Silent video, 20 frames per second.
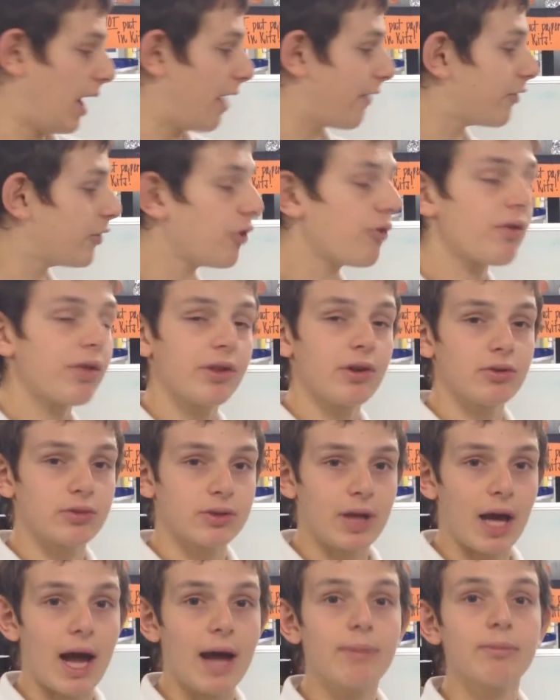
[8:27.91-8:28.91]
If there's still
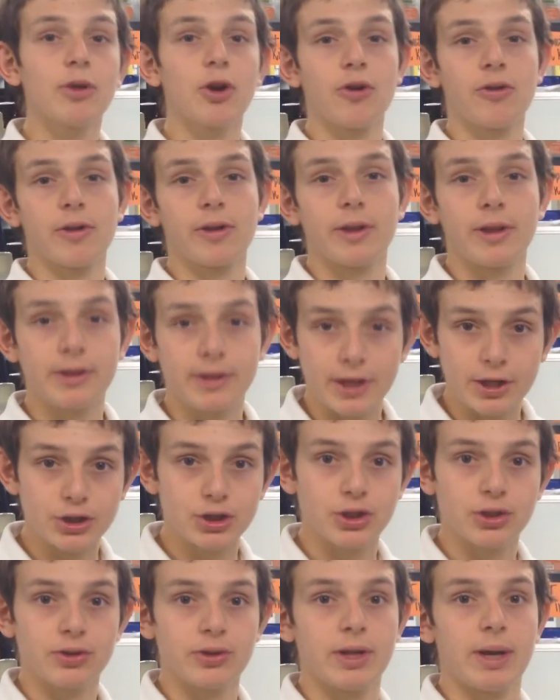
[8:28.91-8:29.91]
time, there's an
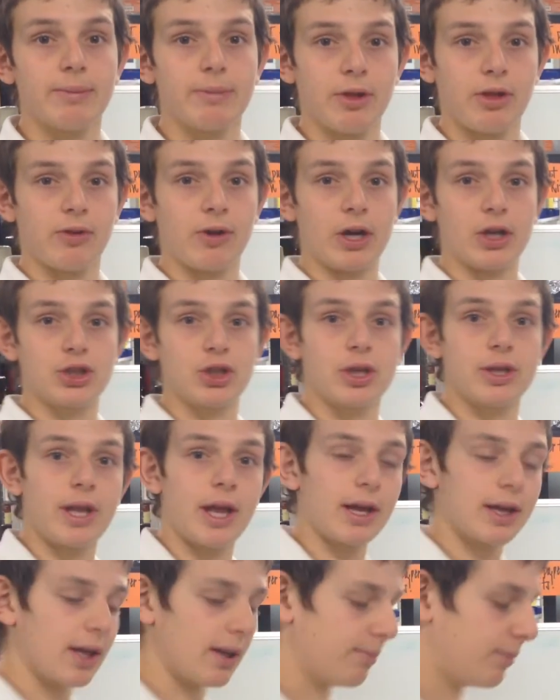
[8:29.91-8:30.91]
additional demonstration
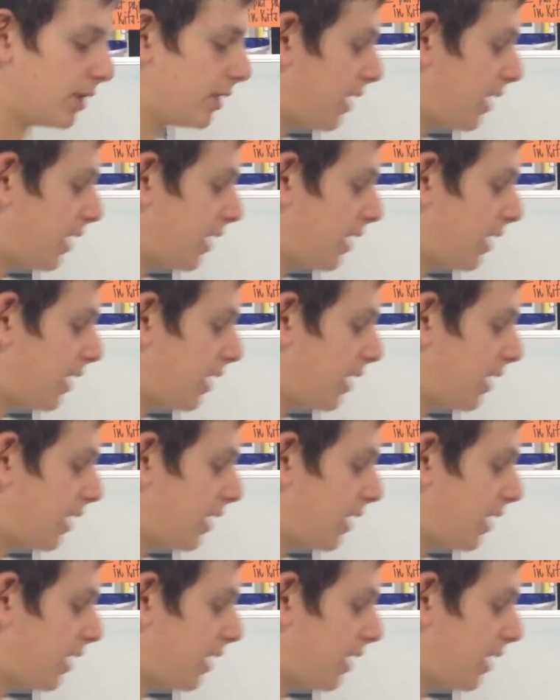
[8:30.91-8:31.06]
that can be